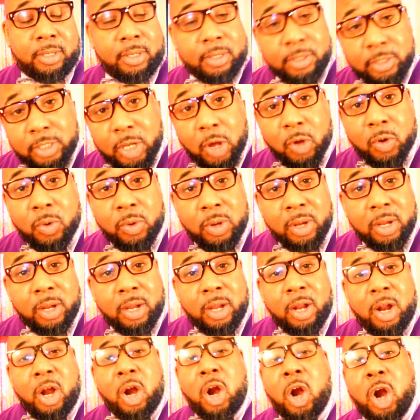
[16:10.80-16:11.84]
So
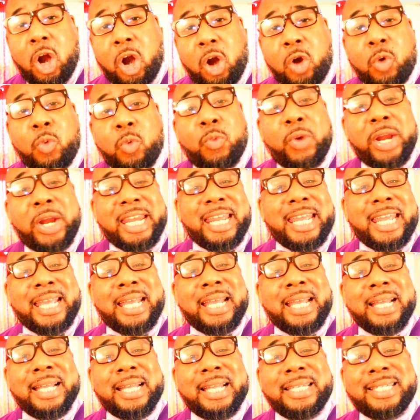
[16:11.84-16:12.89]
her
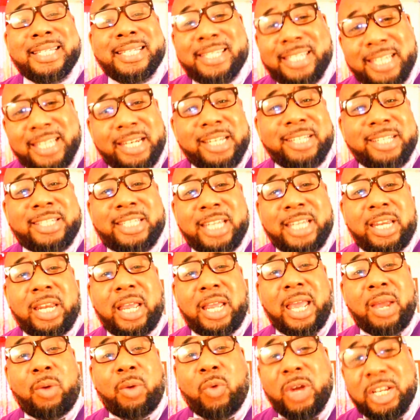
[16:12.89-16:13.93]
winning the Senate
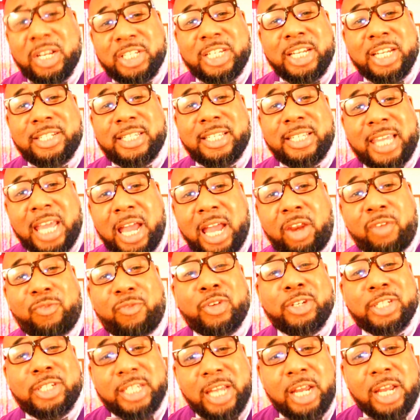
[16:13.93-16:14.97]
seat in Westchester County
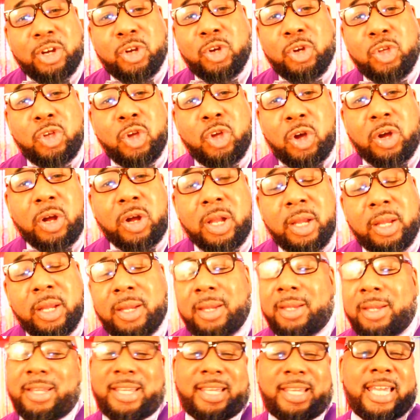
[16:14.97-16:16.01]
for the state of New York,
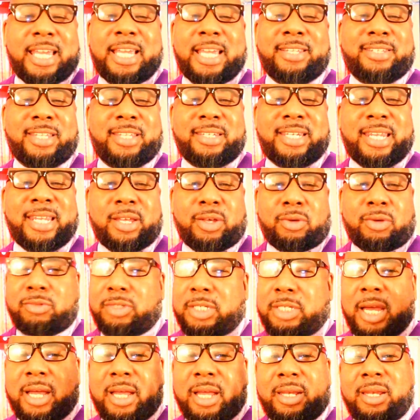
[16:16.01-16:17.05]
easy deal,
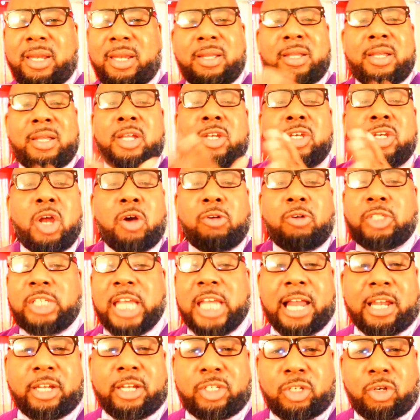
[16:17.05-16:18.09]
done. No
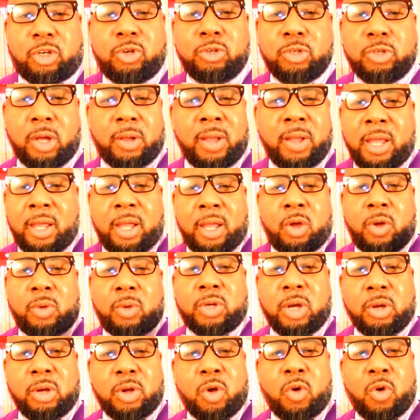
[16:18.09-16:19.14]
challenger. Who
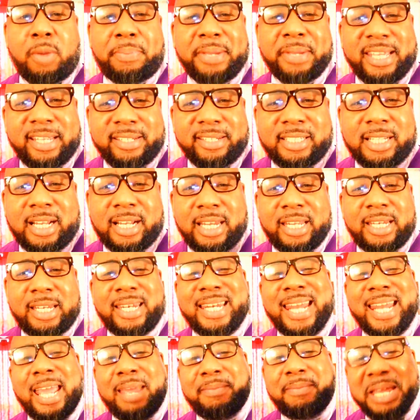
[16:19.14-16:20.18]
gonna go up against the
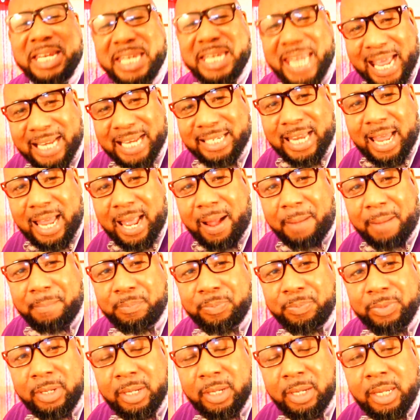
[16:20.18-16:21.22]
Clinton name at that time?
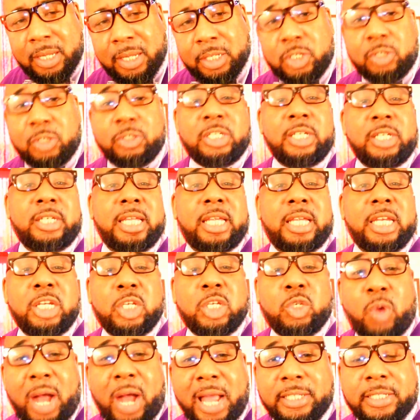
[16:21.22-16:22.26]
So she did it
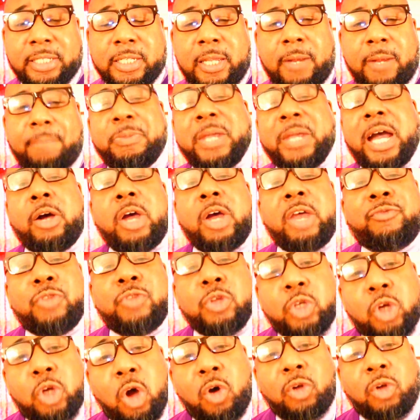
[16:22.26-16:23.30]
twice a year. Now, if
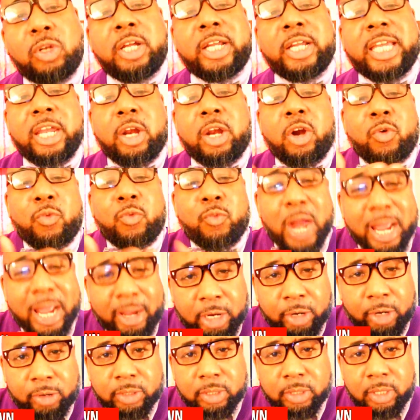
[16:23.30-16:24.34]
you go look at her
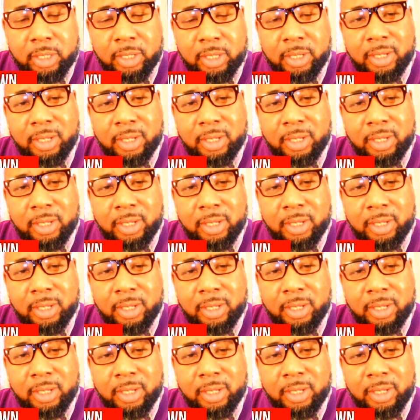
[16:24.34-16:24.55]
record,